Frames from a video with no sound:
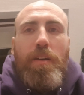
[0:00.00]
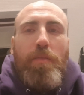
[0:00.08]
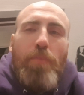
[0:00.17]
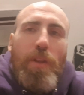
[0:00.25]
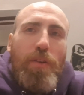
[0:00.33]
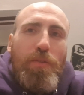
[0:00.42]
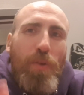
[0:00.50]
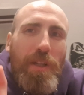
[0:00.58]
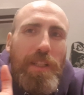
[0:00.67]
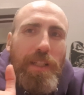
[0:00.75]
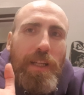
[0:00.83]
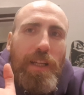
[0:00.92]
But there's
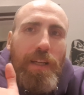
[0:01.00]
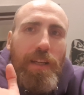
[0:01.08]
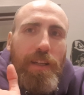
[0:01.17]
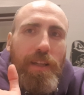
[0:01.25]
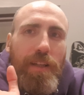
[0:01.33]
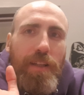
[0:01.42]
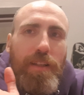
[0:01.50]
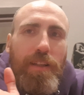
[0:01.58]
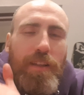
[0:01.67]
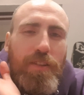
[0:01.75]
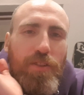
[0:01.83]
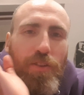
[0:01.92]
one
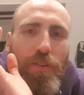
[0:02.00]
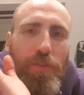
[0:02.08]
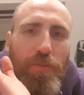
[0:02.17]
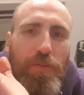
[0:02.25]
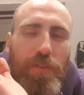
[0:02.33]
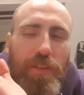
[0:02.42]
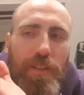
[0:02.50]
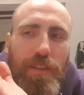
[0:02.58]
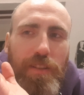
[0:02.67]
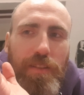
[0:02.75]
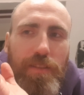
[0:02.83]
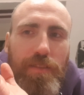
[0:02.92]
sort of
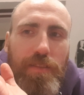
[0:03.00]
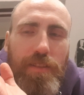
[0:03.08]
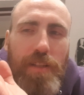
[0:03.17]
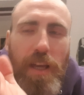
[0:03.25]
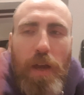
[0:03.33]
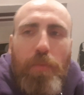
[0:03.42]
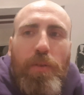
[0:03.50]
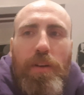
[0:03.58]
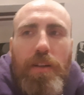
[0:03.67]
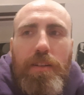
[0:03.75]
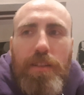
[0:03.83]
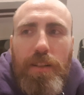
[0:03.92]

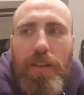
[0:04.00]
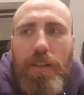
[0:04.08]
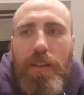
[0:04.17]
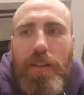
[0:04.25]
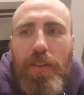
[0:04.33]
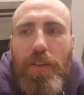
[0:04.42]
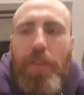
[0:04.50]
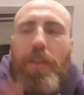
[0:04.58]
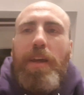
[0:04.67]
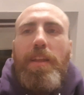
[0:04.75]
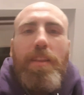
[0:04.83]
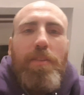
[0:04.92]
typical
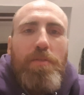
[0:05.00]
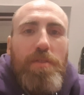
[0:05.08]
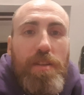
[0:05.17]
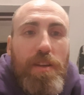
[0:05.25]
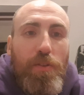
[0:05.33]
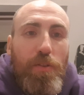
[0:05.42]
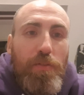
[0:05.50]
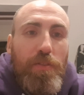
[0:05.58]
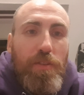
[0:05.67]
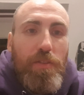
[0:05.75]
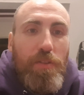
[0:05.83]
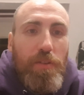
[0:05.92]
thing that we see over
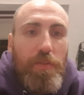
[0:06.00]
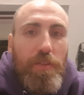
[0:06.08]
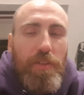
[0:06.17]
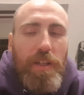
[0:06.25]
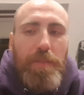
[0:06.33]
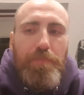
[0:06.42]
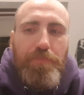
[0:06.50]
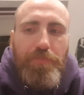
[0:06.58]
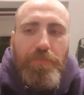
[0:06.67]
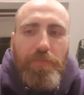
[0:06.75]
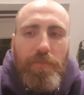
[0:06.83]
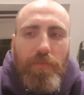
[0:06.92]
and over, right?
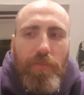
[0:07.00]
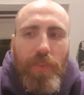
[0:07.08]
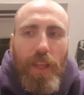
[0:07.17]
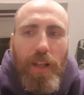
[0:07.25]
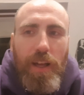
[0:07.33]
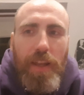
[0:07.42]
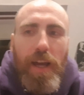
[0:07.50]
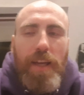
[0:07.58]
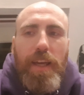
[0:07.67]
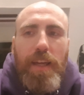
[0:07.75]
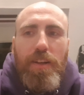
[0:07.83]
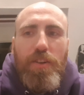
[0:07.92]
And I
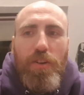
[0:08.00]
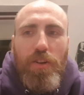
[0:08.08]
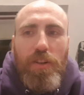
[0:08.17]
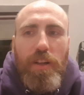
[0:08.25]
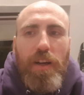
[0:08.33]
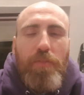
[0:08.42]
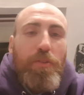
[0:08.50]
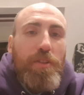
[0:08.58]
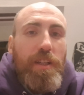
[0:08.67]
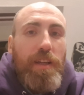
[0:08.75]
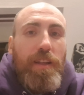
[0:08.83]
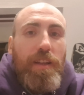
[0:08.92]
kind of call it a
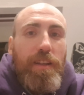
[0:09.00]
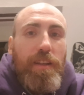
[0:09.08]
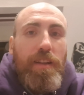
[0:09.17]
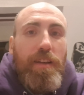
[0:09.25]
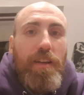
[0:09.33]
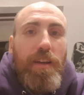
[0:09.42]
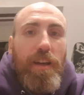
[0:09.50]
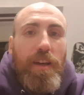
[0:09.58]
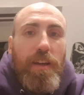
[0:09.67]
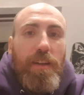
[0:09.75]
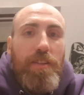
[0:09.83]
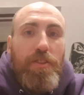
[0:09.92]
fruitarian
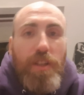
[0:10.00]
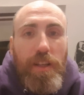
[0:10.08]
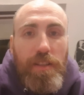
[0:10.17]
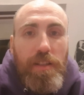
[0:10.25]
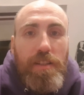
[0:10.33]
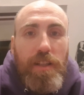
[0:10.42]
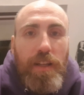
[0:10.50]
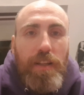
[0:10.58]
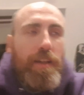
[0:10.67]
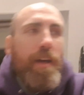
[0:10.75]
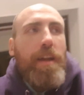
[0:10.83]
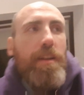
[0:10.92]
Jesus kind of
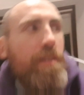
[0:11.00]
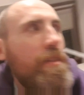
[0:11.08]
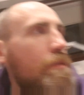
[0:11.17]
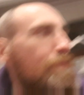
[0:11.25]
character.